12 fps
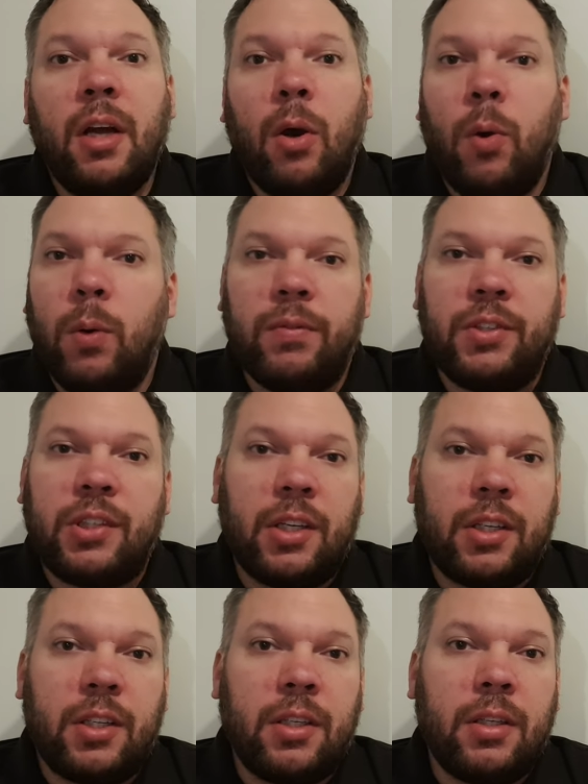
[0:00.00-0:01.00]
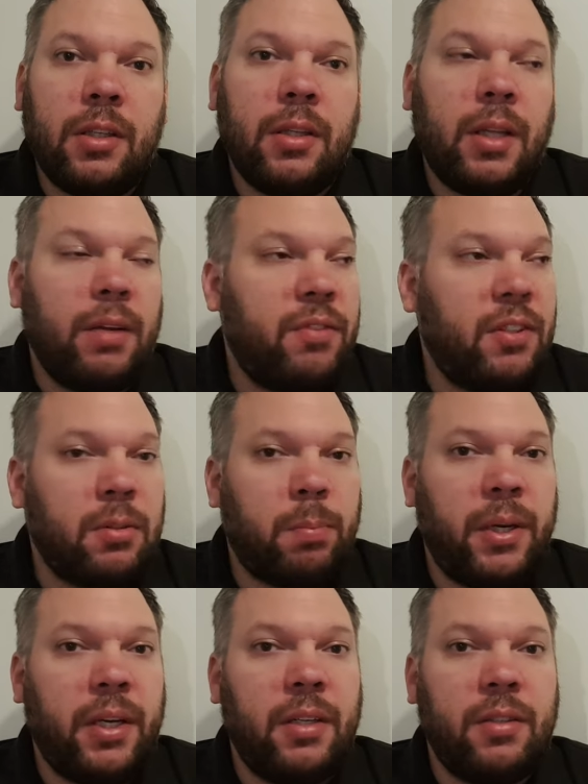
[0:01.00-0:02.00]
All of a sudden, they've
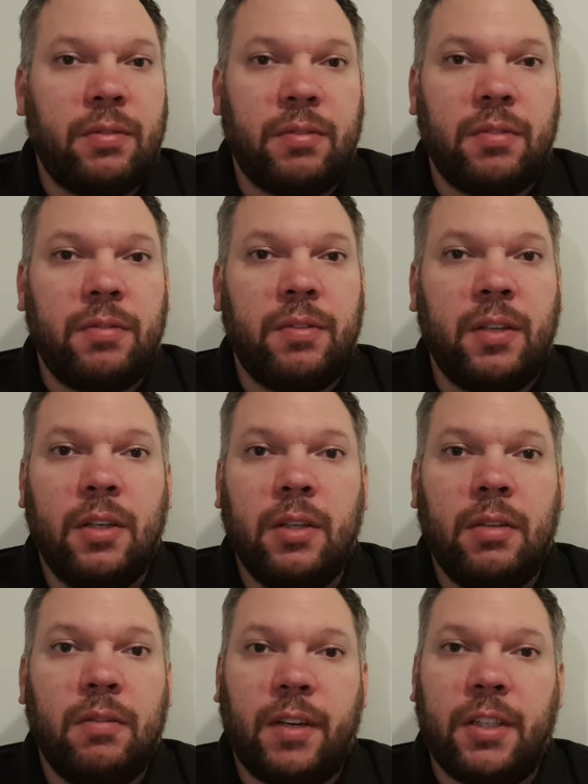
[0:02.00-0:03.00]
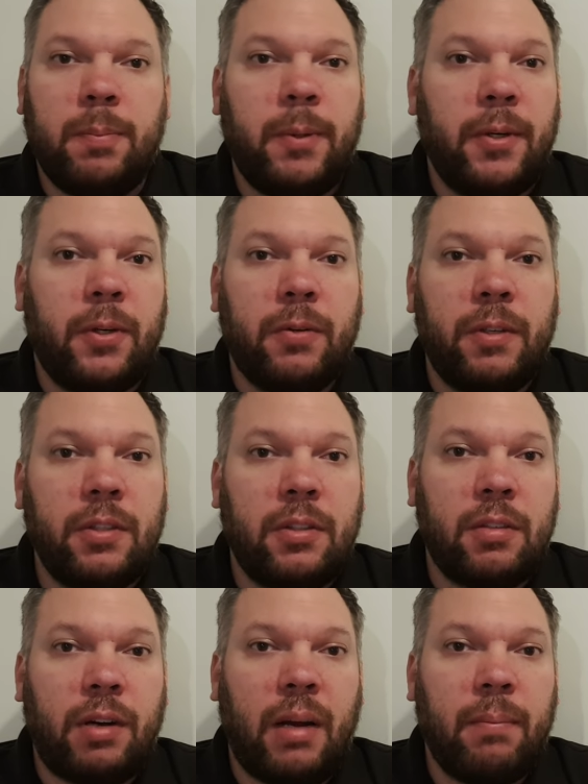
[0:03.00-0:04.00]
disappeared off of Facebook or
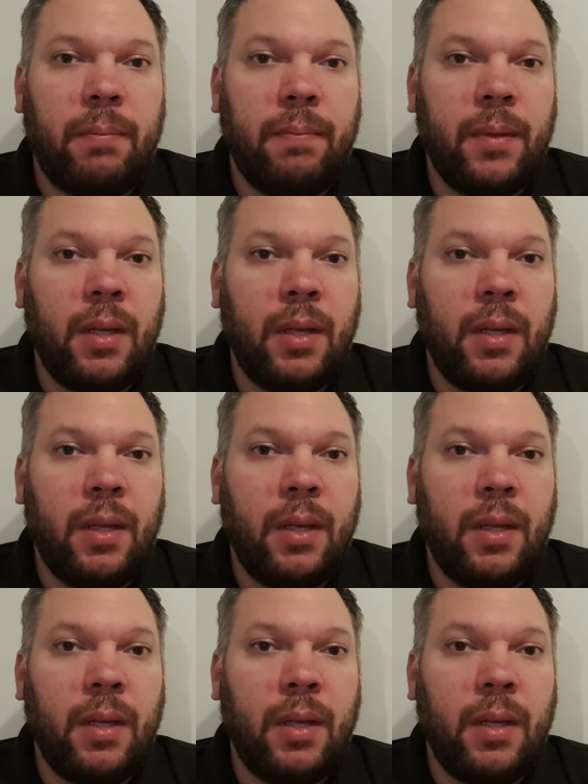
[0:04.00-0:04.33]
Instagram.